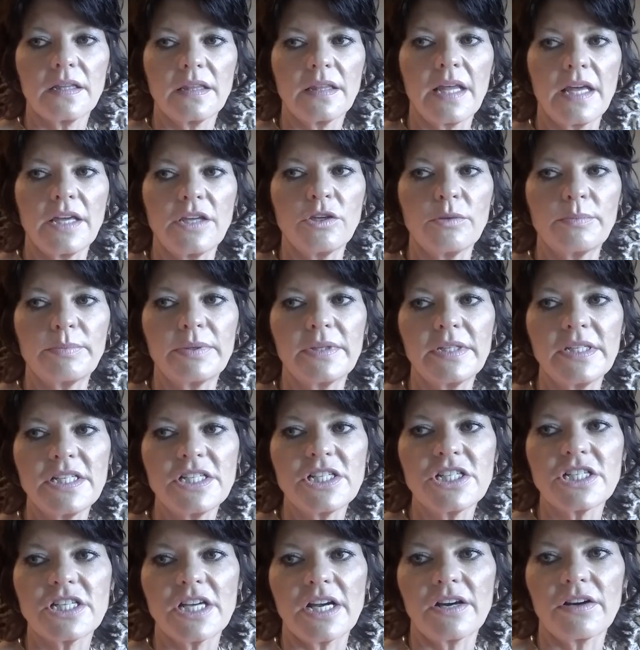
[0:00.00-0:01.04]
you
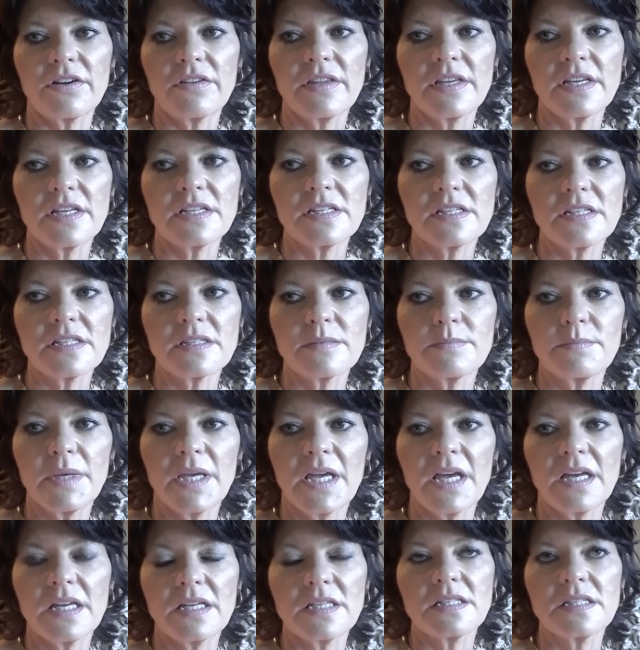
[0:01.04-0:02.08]
please share this,
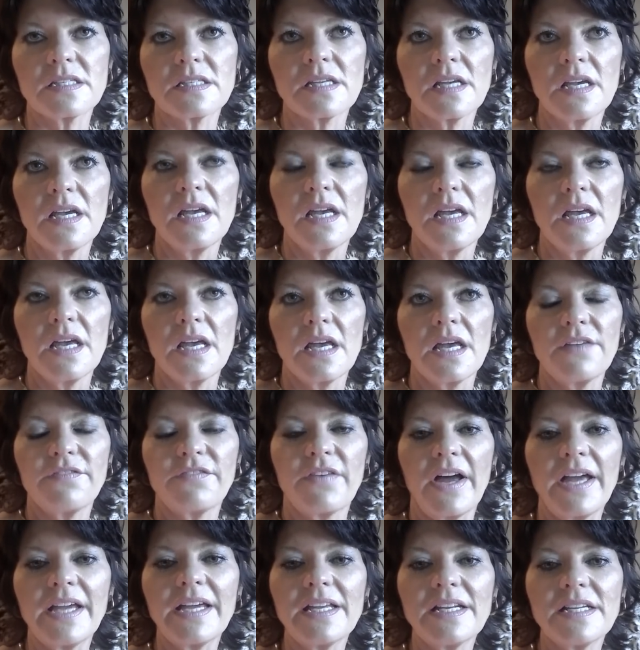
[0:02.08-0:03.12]
because
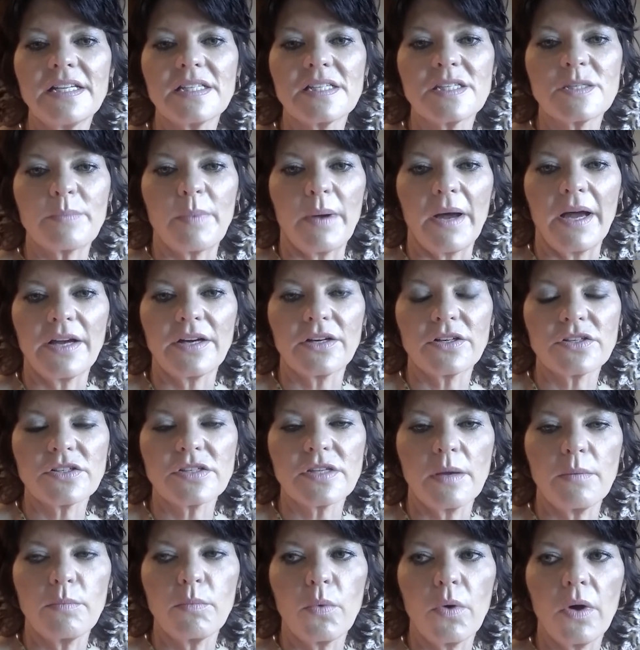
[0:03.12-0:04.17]
if I can inspire
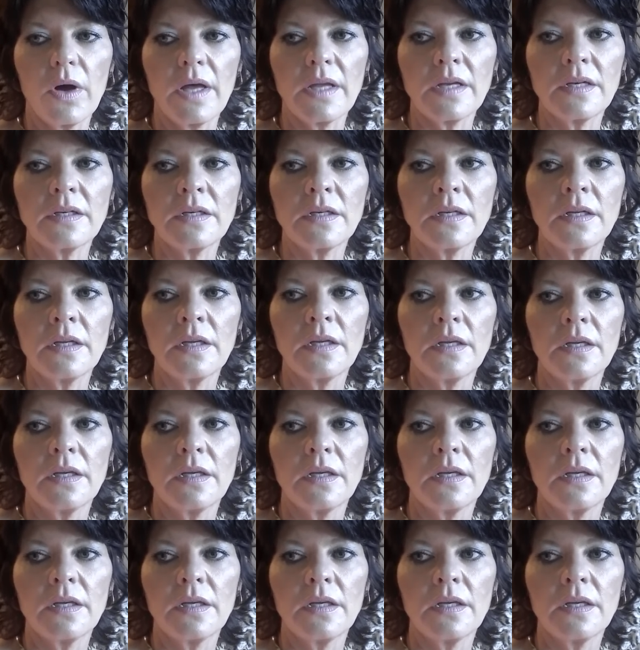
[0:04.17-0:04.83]
someone